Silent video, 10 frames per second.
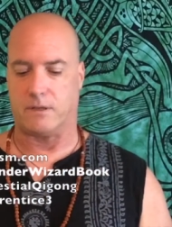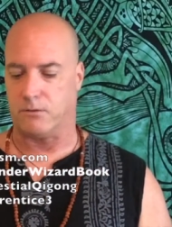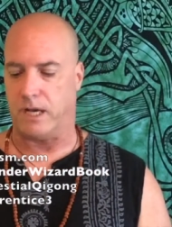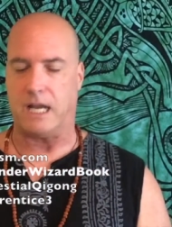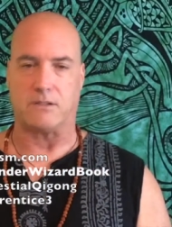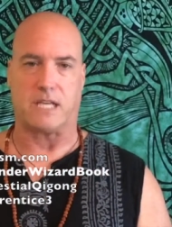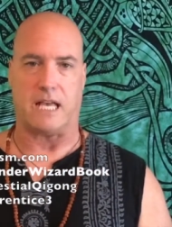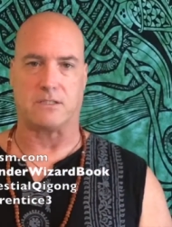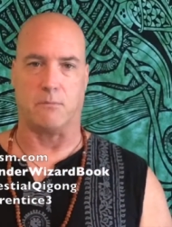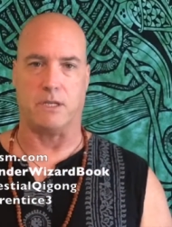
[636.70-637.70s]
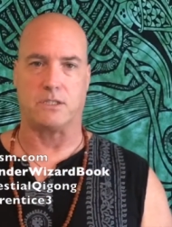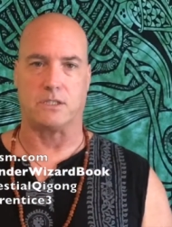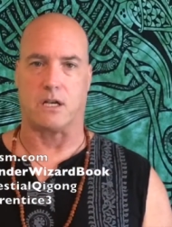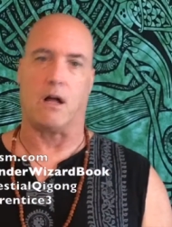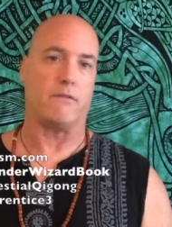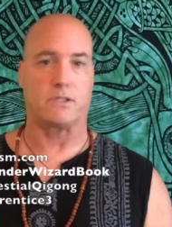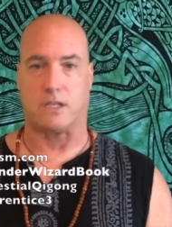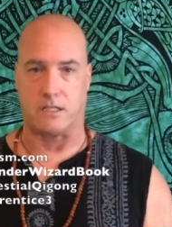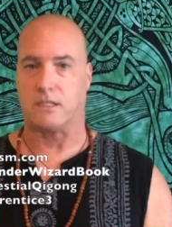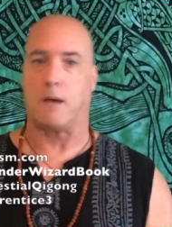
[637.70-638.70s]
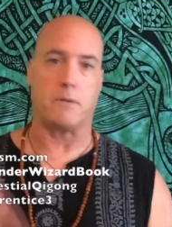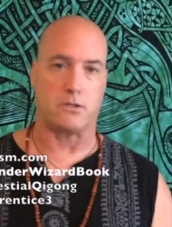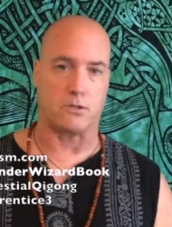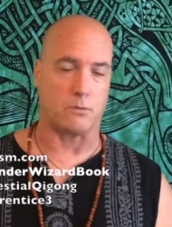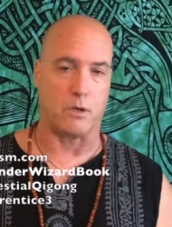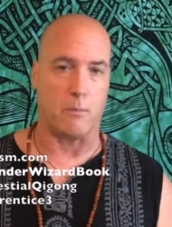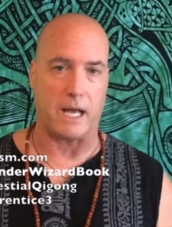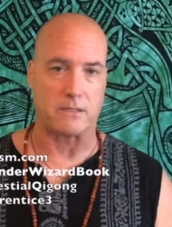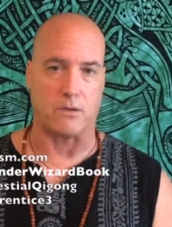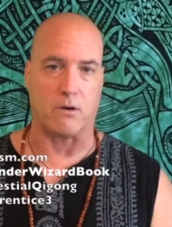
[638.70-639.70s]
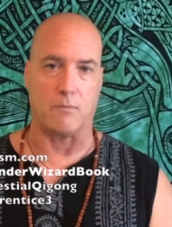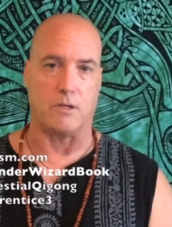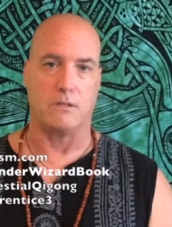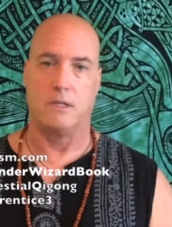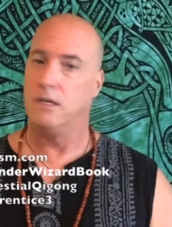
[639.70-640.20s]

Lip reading: greenhouse gas emissions that all of a sudden temperatures would go back to normal.